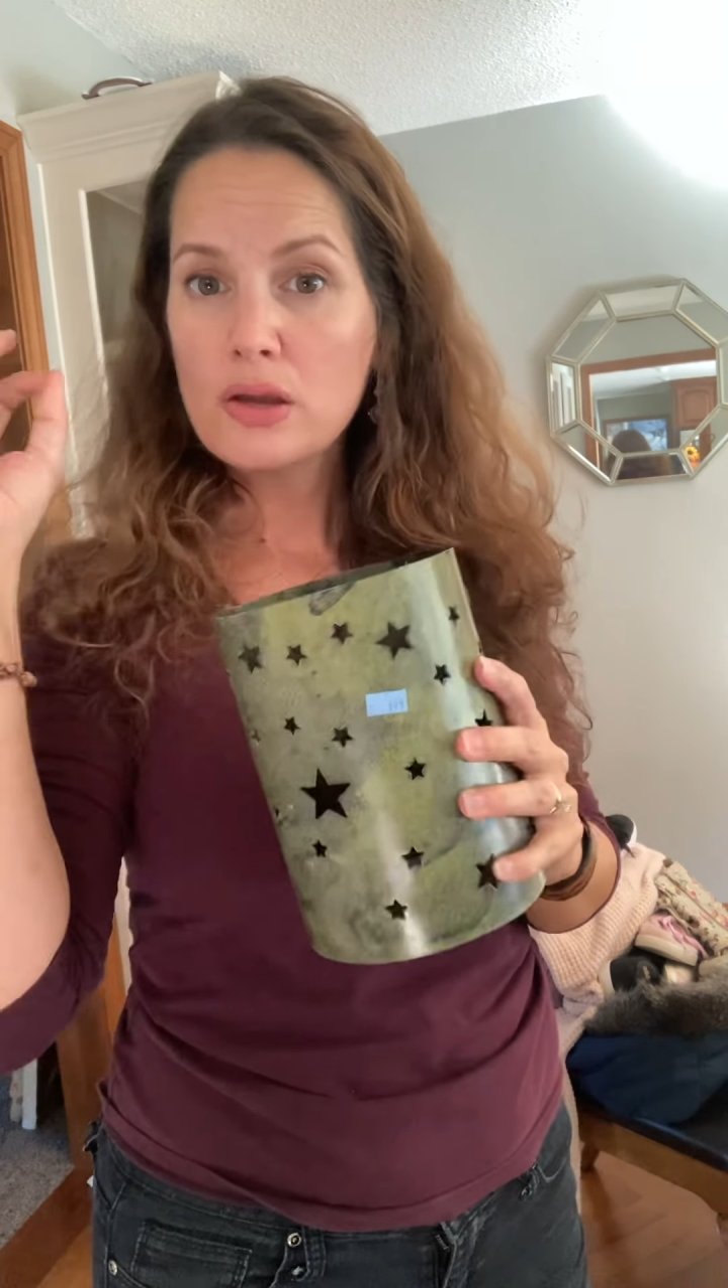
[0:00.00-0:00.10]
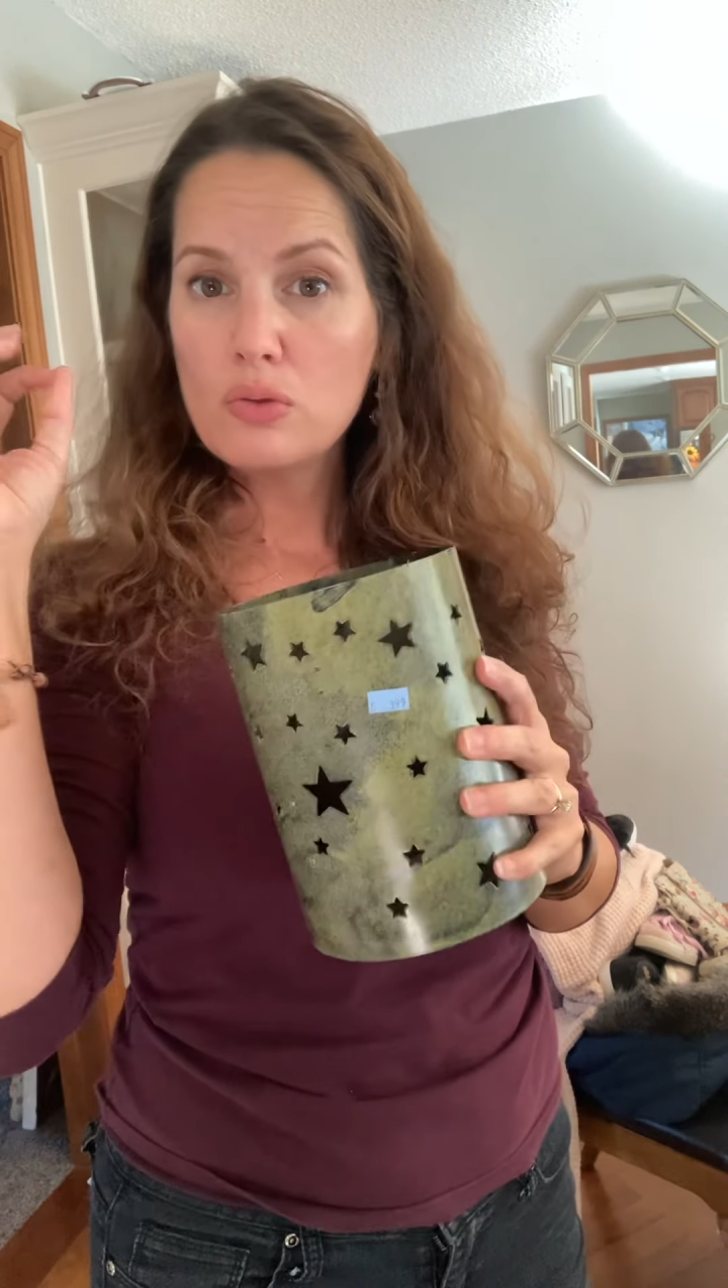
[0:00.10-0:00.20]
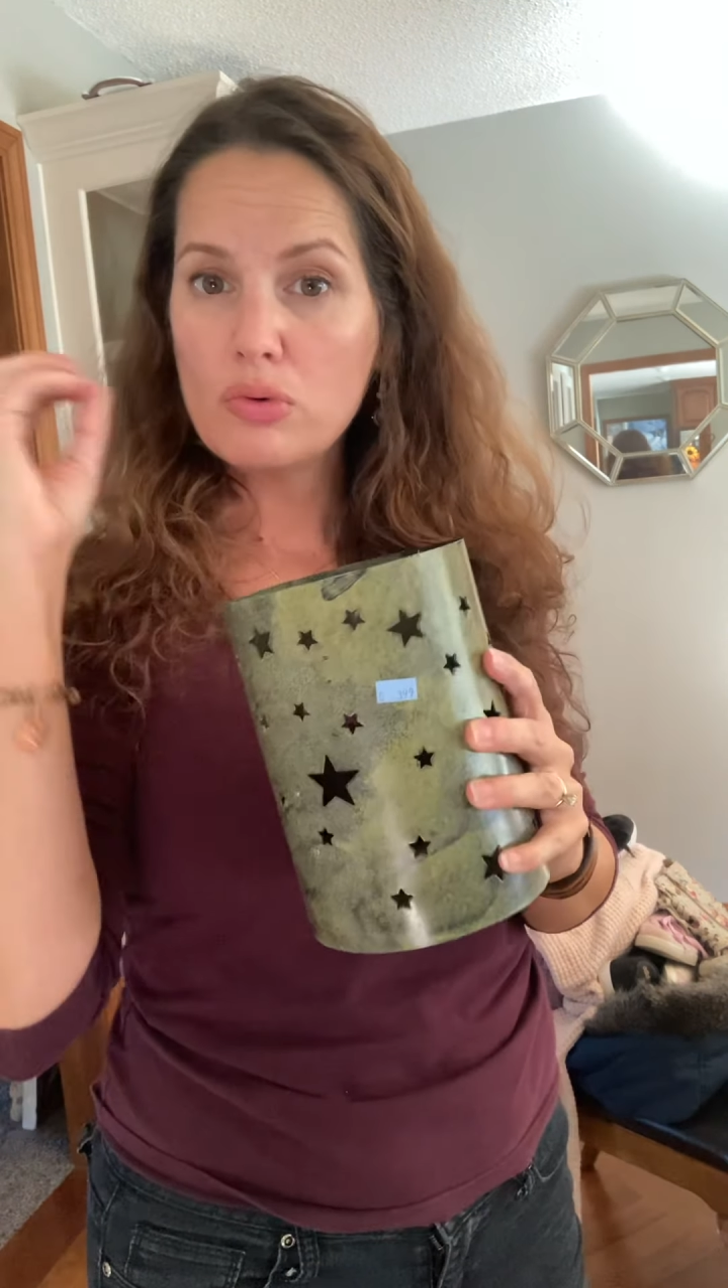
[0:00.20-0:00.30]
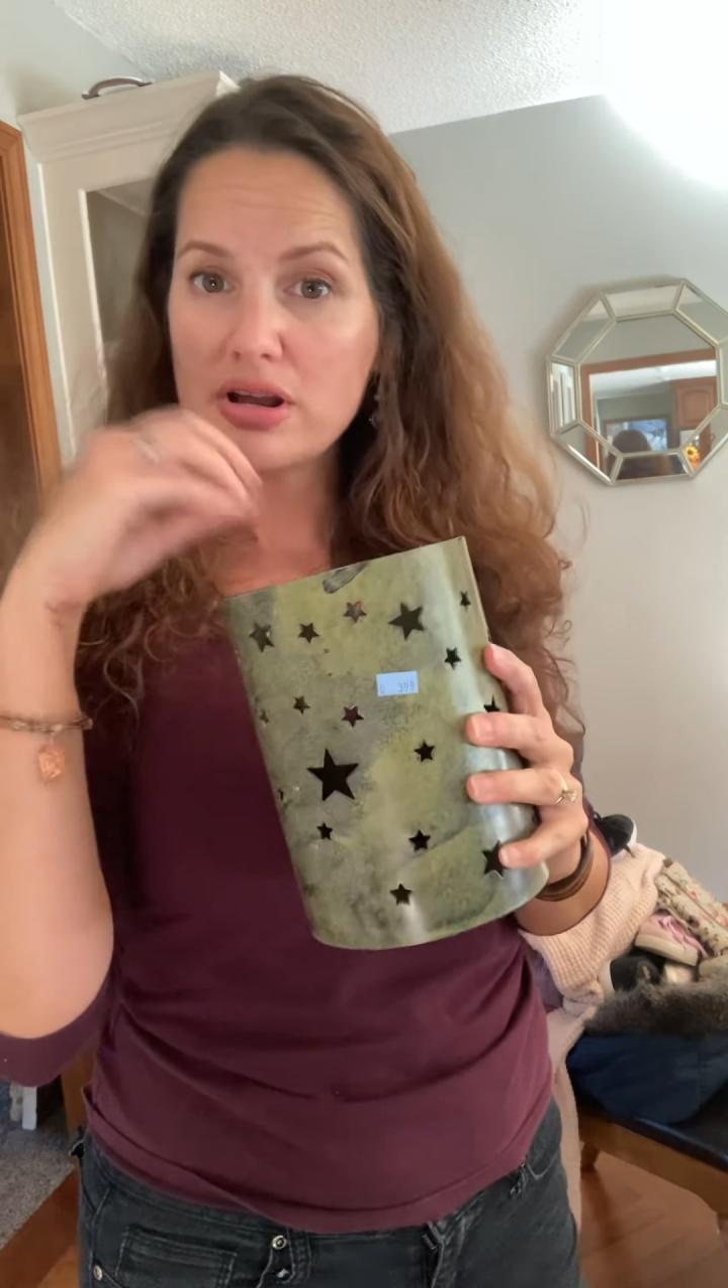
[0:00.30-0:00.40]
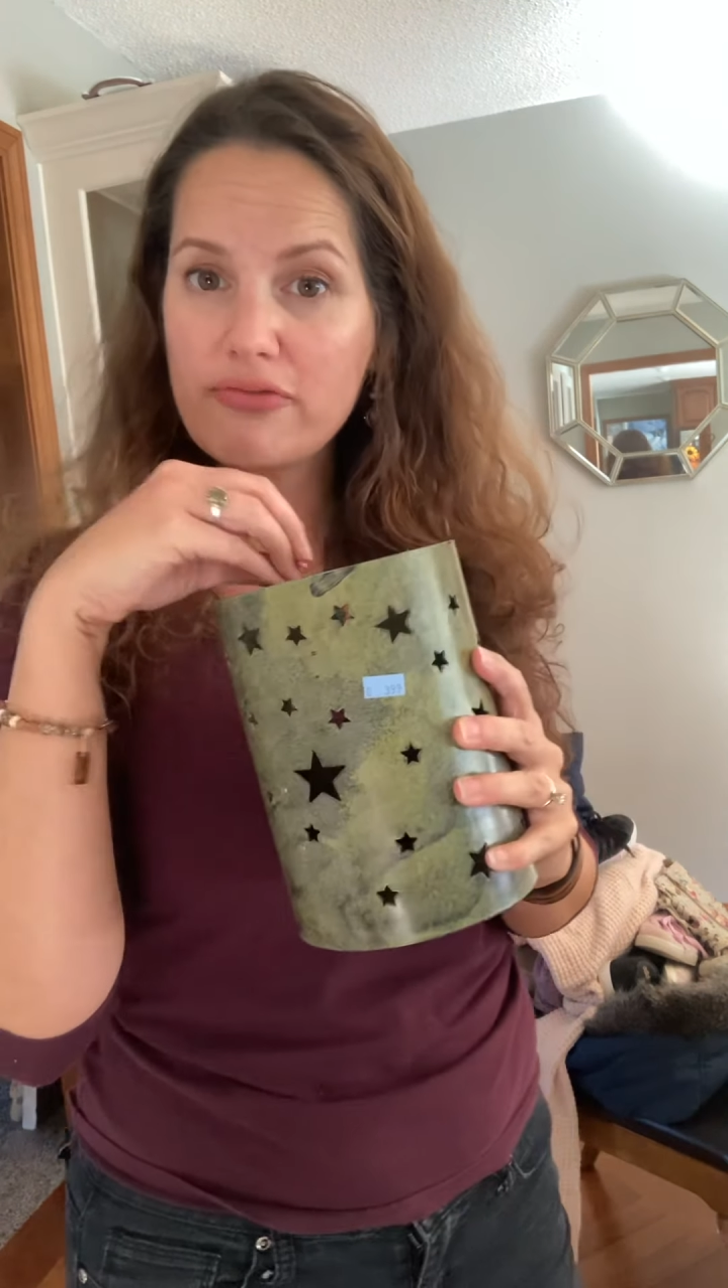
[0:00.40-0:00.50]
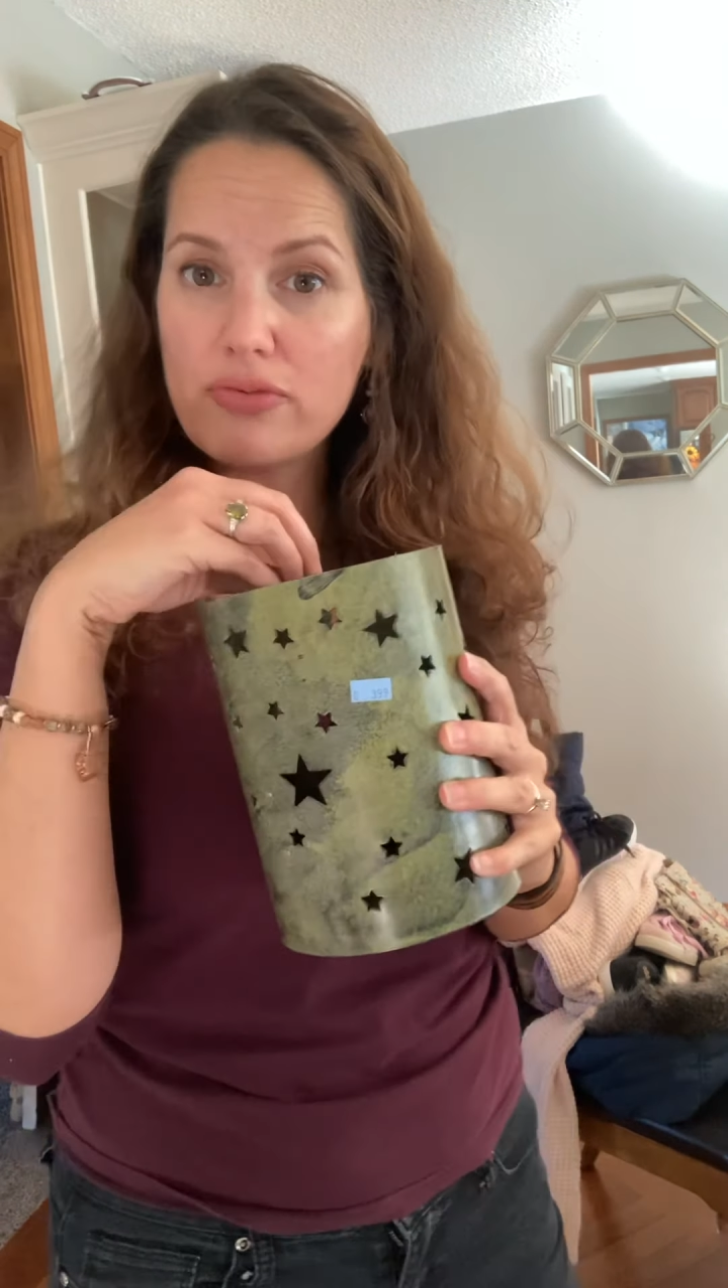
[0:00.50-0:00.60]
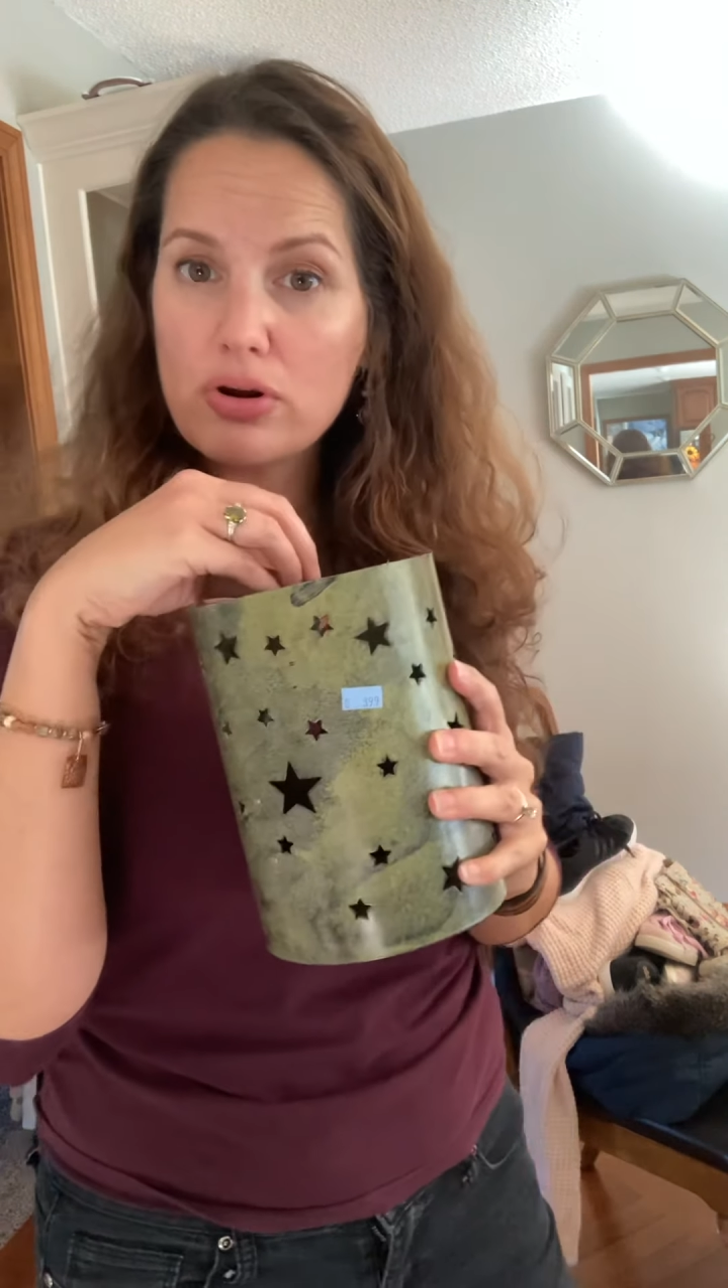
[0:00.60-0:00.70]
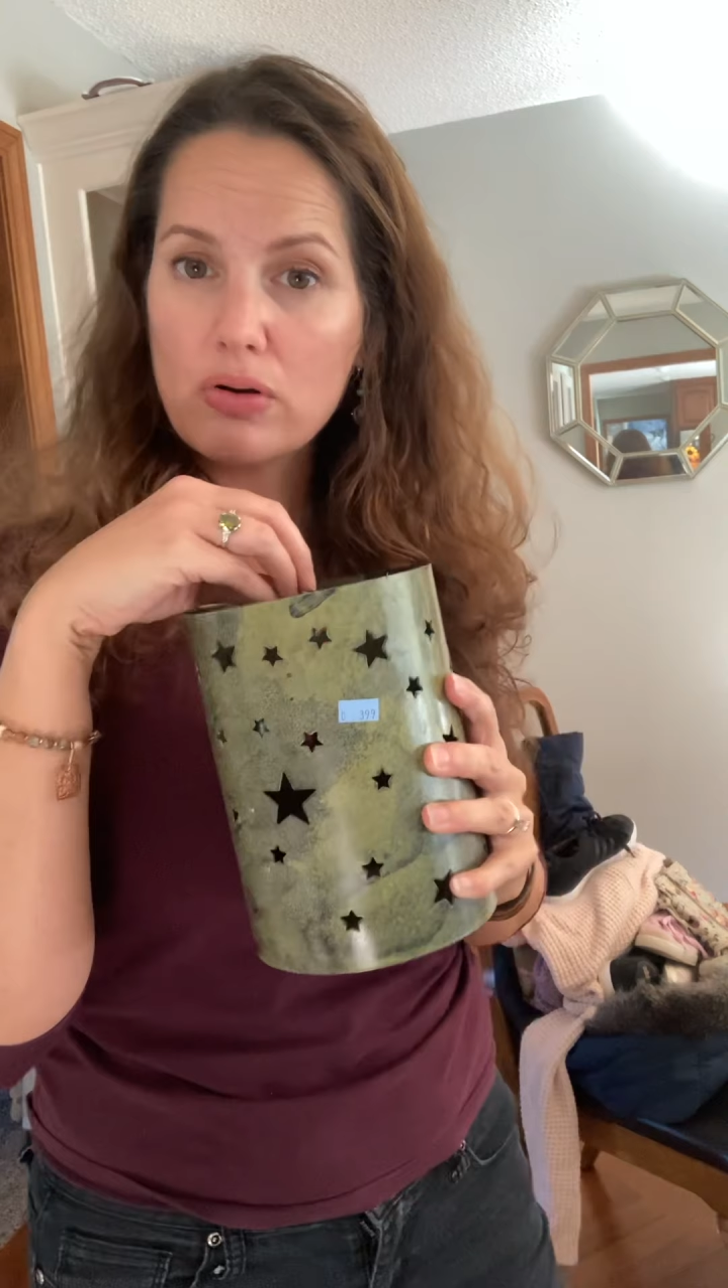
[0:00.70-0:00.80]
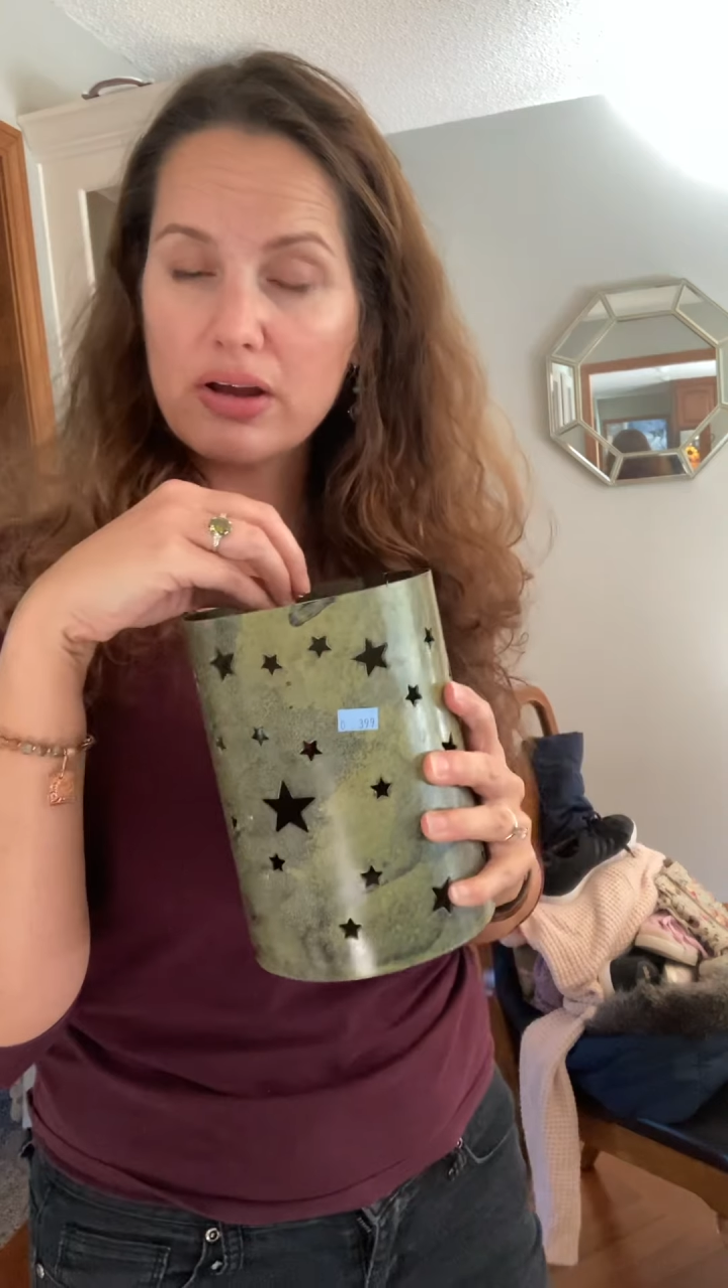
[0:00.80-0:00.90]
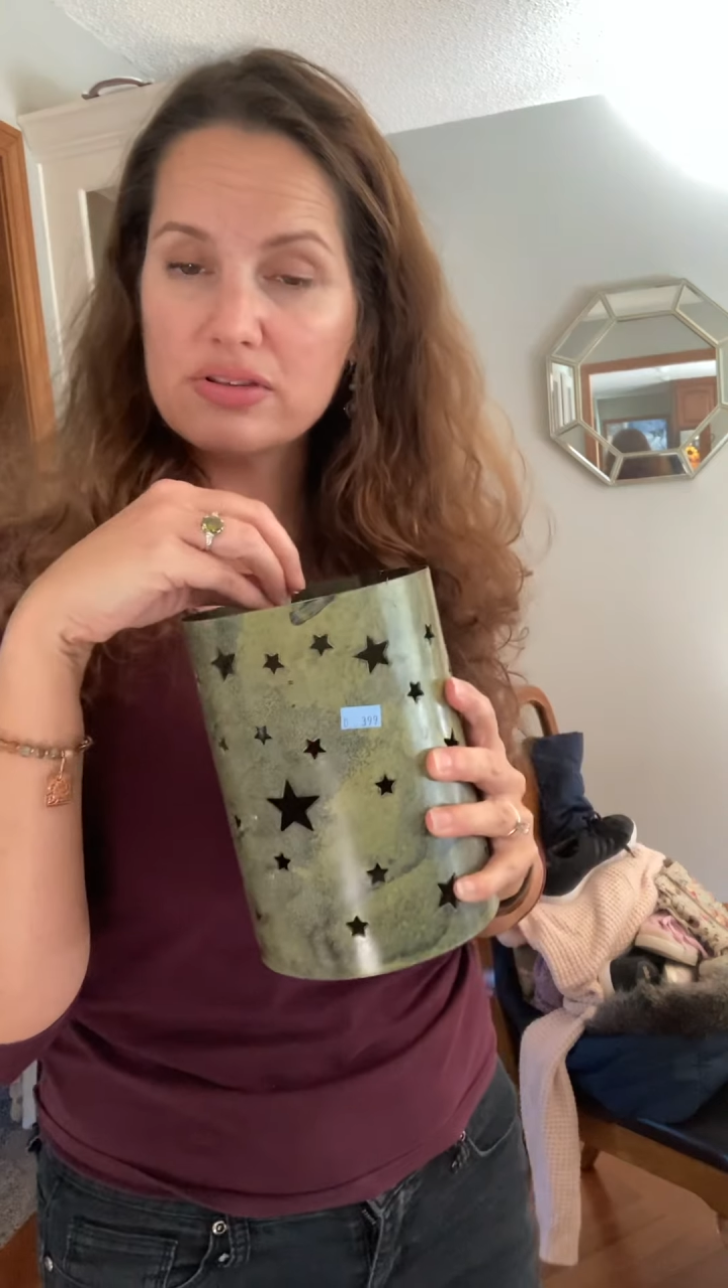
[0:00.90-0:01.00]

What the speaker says: When I photograph